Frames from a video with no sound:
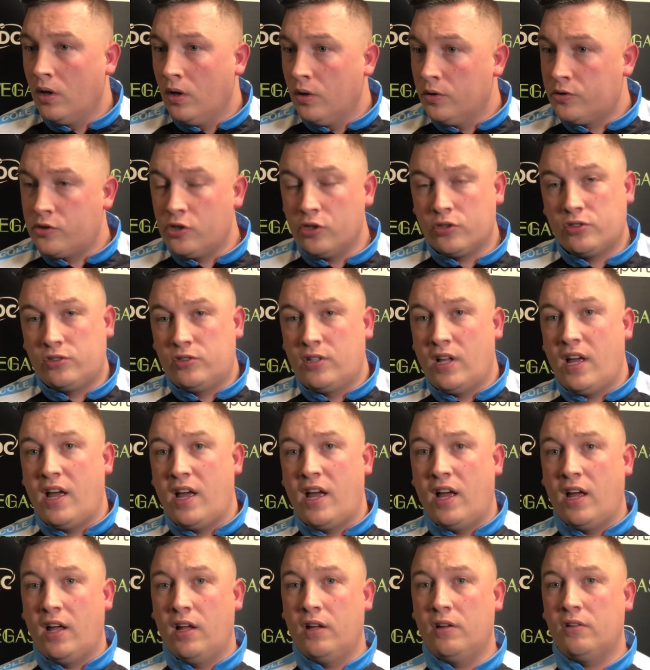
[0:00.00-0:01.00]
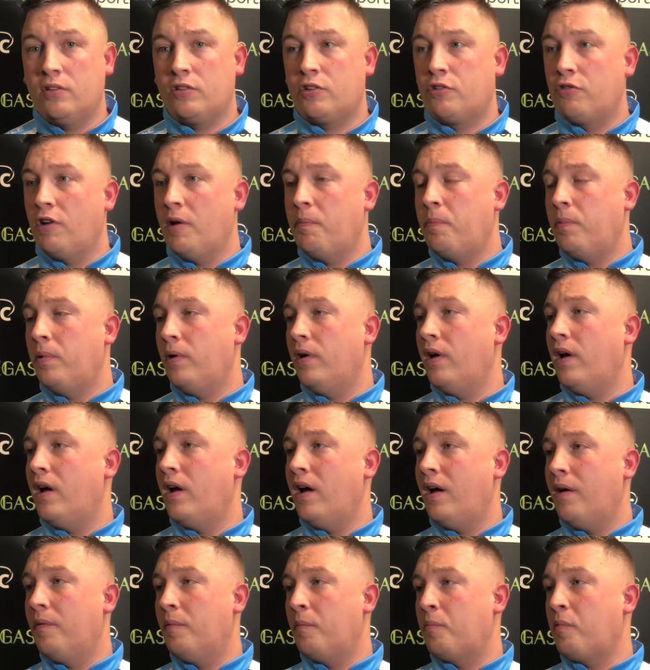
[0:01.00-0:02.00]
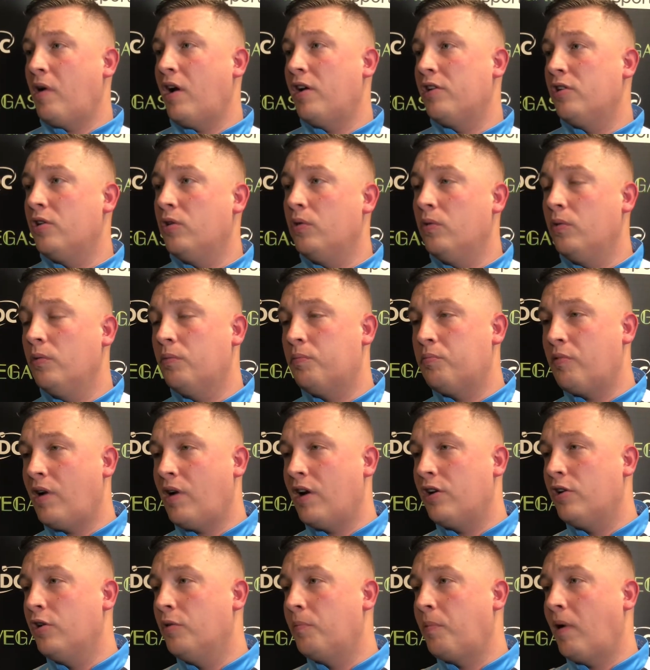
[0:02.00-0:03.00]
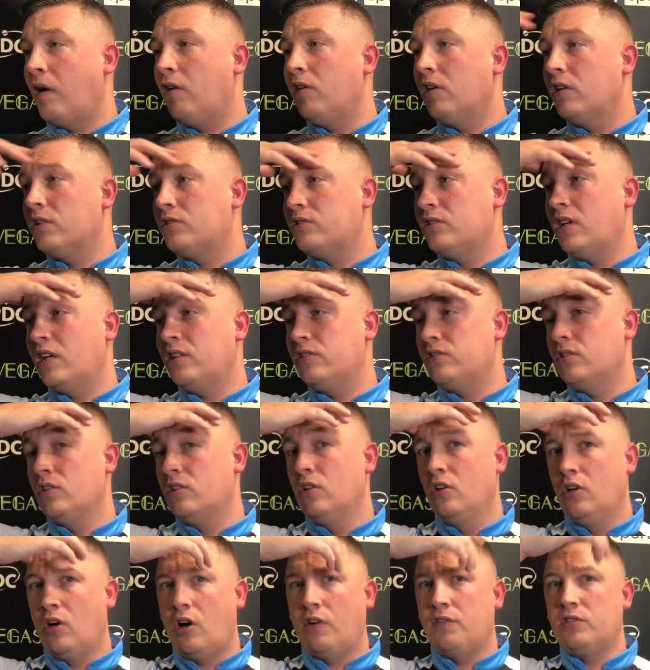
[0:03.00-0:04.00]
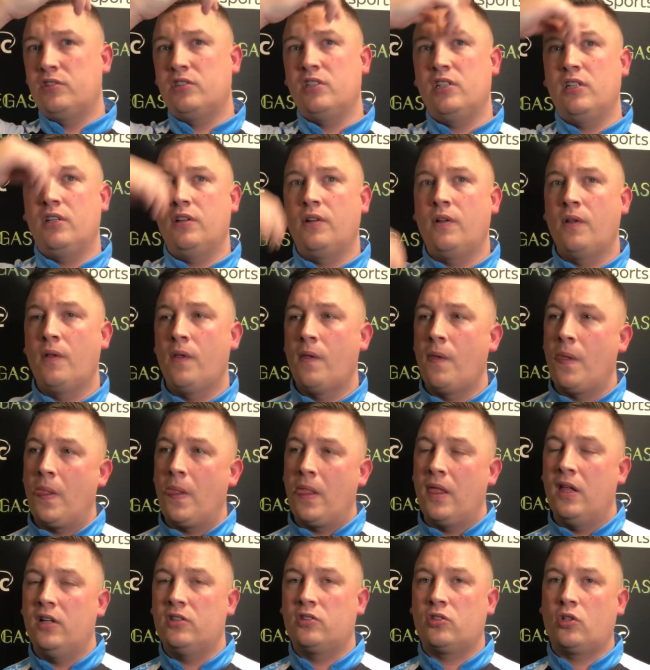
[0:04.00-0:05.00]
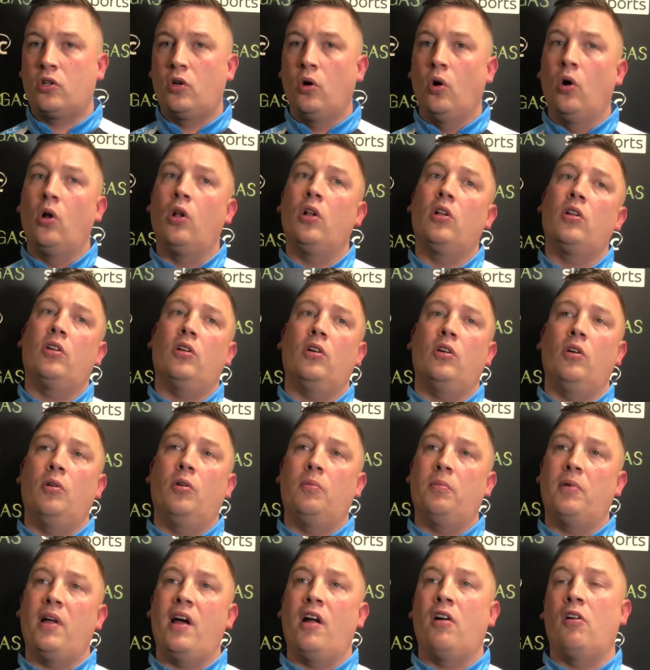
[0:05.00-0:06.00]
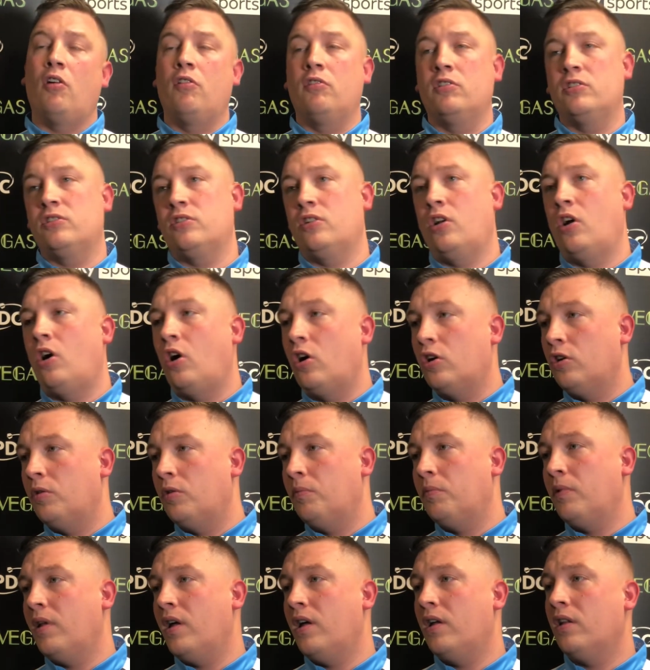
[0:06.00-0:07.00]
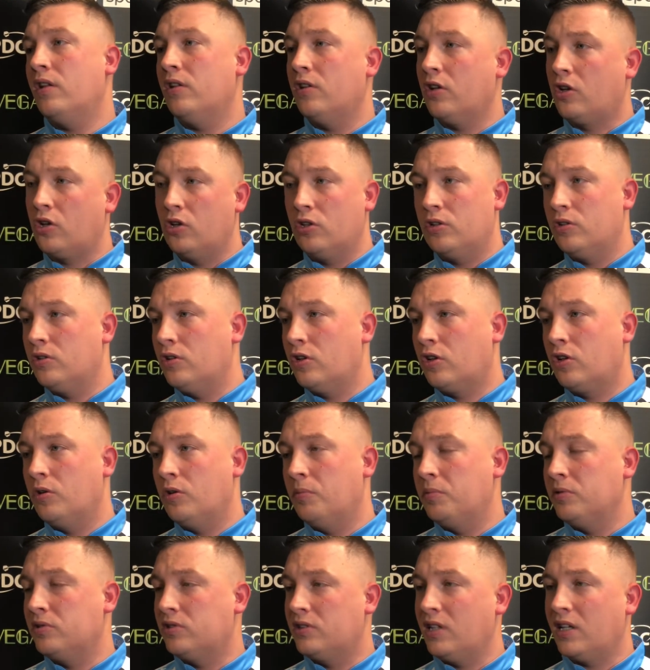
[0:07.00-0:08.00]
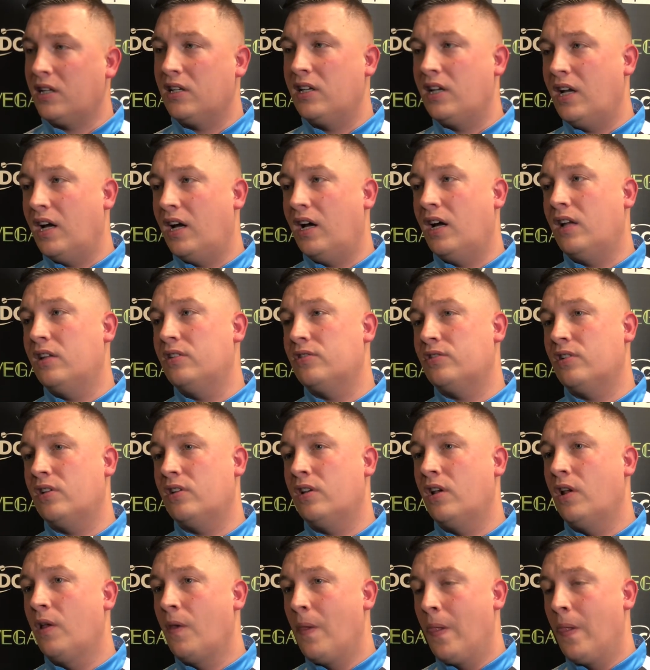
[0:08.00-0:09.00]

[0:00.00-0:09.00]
Just grip, brand new barrel. It's nice. Obviously, it's cold up there, or is it hot up there? They could be sticking to your hands, and